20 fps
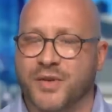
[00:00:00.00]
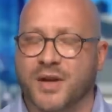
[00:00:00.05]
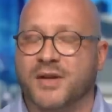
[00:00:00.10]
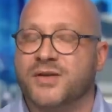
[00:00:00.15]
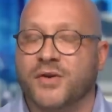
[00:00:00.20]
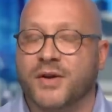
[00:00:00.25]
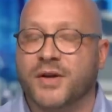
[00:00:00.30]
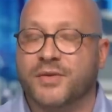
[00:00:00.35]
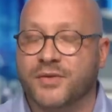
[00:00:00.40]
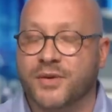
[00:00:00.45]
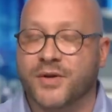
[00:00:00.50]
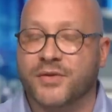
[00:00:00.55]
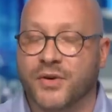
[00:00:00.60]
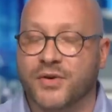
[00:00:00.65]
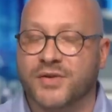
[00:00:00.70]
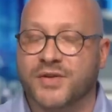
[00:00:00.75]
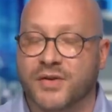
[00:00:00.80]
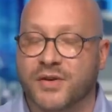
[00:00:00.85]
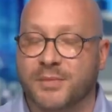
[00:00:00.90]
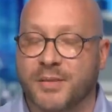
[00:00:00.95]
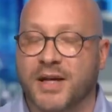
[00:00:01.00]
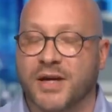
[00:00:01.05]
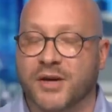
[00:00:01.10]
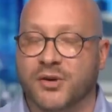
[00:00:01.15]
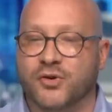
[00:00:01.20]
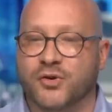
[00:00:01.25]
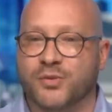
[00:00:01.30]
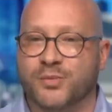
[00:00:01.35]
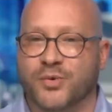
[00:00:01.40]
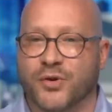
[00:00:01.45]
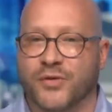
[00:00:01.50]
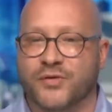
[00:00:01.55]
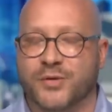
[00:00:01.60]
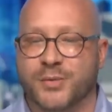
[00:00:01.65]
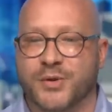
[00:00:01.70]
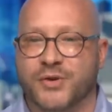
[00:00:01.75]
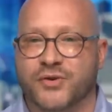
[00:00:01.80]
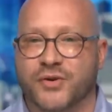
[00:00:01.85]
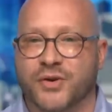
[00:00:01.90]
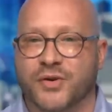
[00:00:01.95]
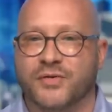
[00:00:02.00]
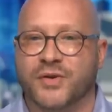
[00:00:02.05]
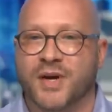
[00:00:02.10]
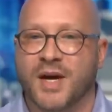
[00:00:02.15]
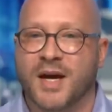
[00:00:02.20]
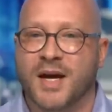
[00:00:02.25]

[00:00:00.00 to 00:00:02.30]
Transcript: sorry, those that the media couldn't prove to be true